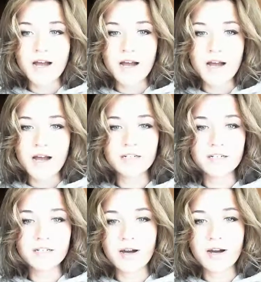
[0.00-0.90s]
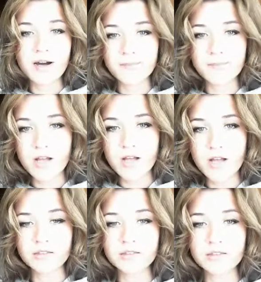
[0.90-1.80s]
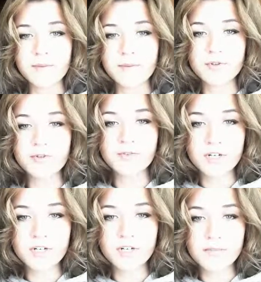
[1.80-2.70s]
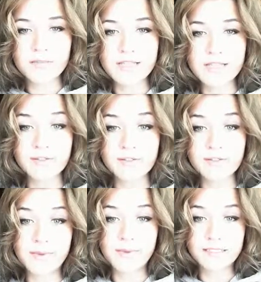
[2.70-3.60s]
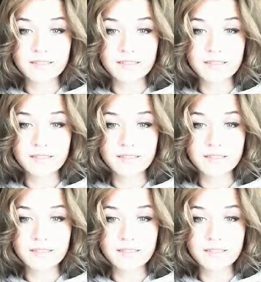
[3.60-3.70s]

They hear about the product, approach the firm, and ask to buy it.